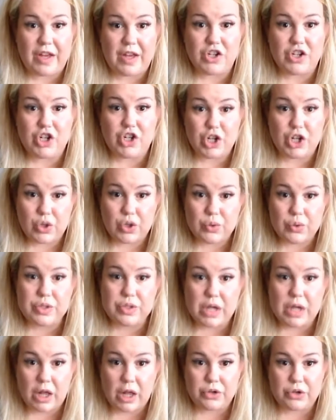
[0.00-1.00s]
and she used
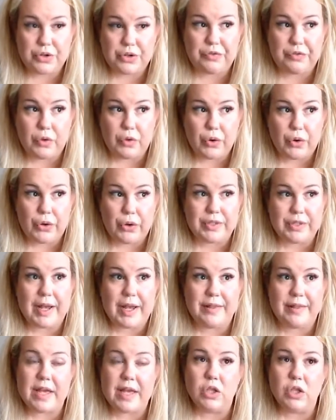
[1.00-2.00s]
Dollar Tree florals
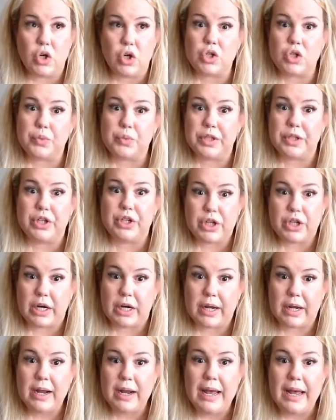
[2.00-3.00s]
and they looked really
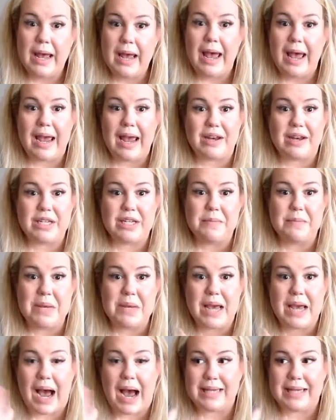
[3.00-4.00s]
good. And to
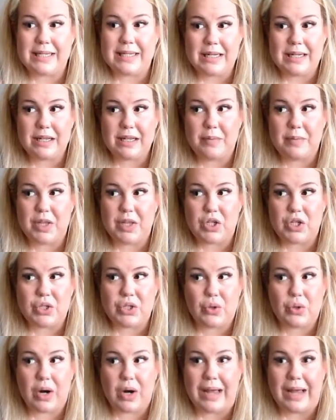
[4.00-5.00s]
me, I see them in the
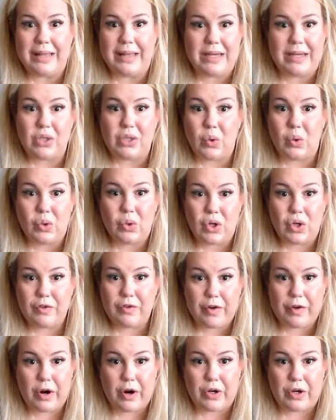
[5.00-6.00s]
store and they don't look
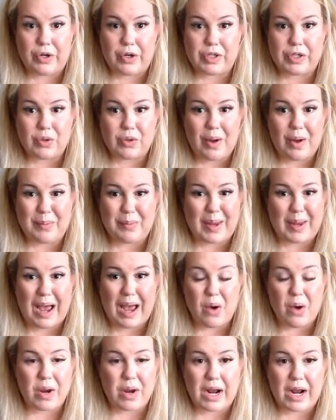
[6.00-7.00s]
very good. So I'm like,
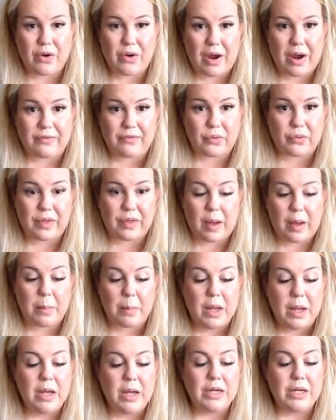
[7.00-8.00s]
how can I craft with them?
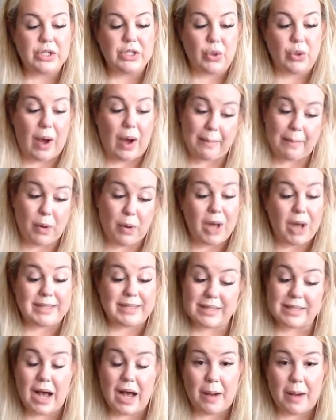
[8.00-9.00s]
So I bought
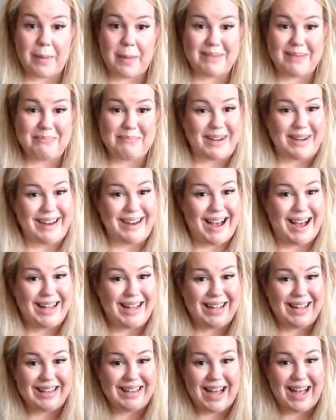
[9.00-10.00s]
some, but not
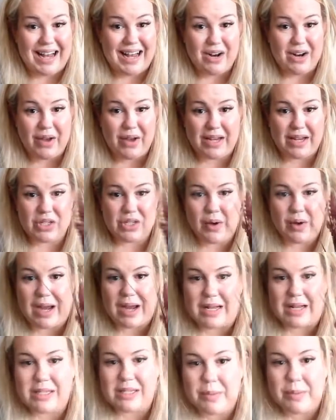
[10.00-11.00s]
a lot. Okay, so I
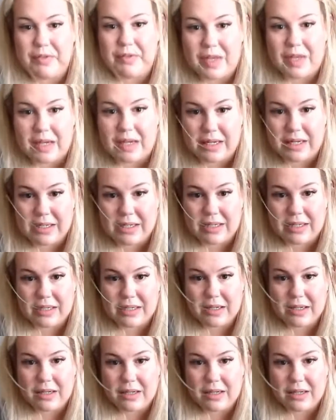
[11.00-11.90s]
got some of these.